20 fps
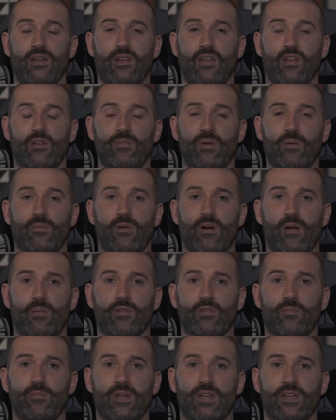lot of people are able
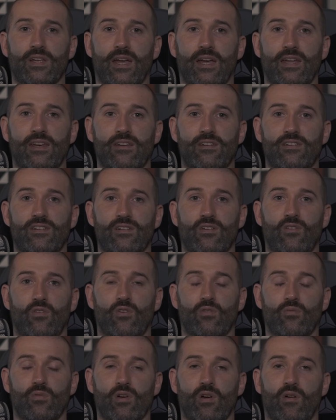to mitigate it
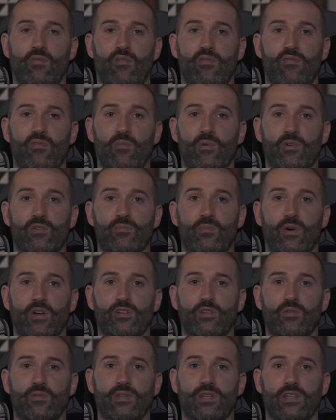or recover from it by
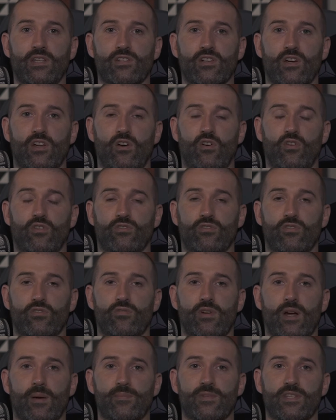doing these kind of 100
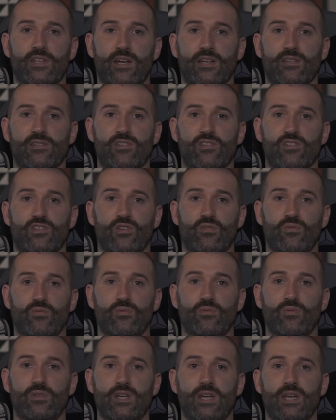rep sets.
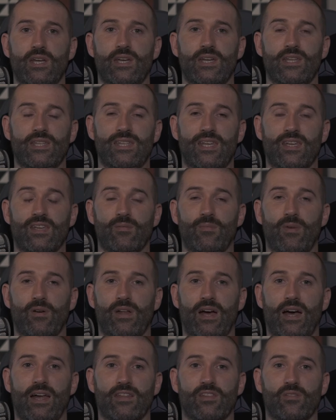So think
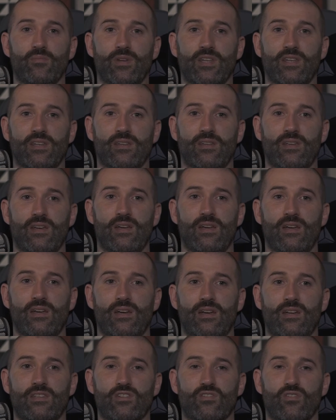about adding them in.
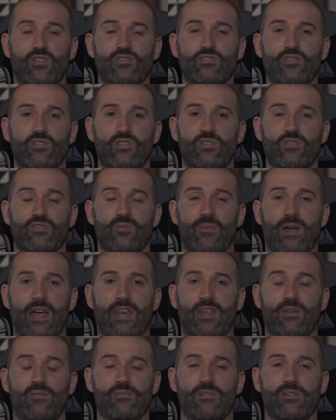And you can also use them
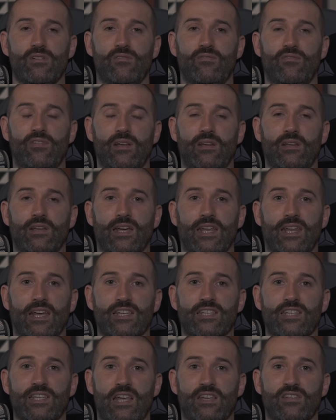anywhere you feel you get
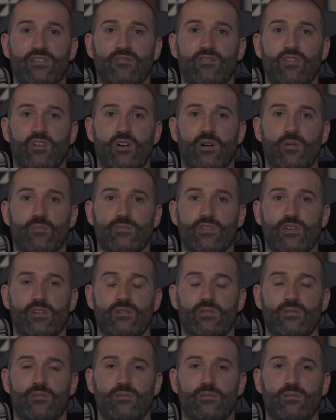excessive DOMs.
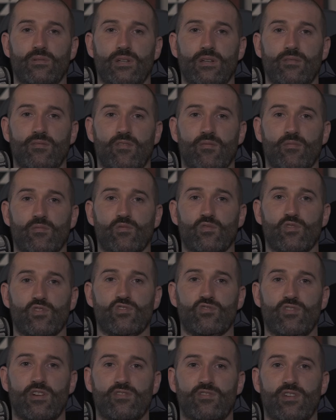Oh, even if I'm just
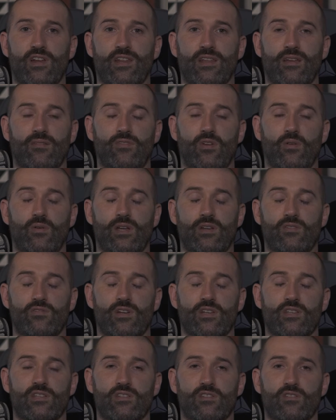strength training, I have no
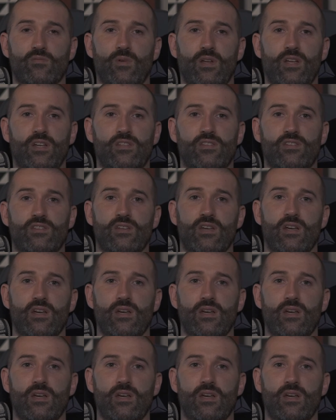interest in splits.